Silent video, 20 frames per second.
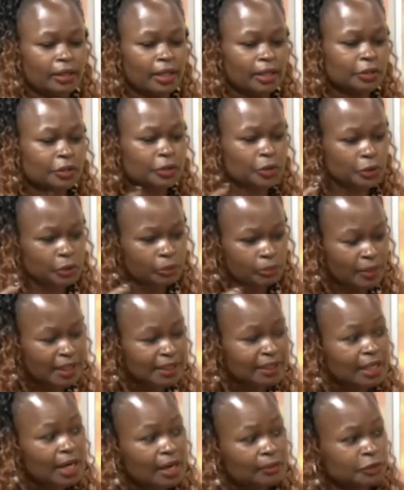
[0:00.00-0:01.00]
The two
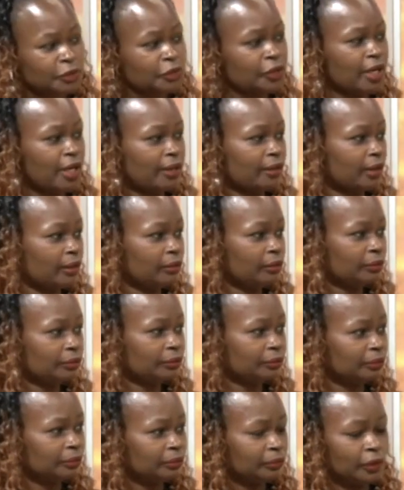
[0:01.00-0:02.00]
must come together.
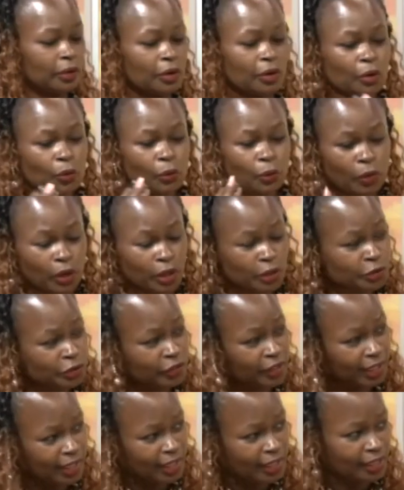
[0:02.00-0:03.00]
What
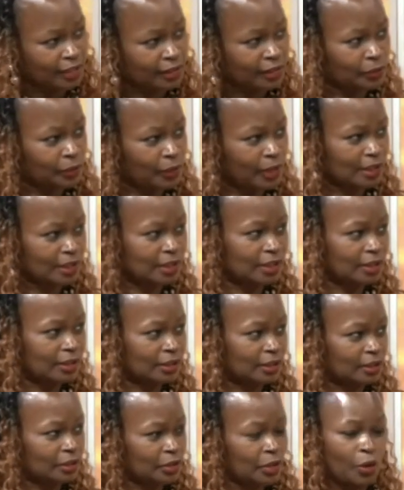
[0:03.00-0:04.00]
do the Kenyans want?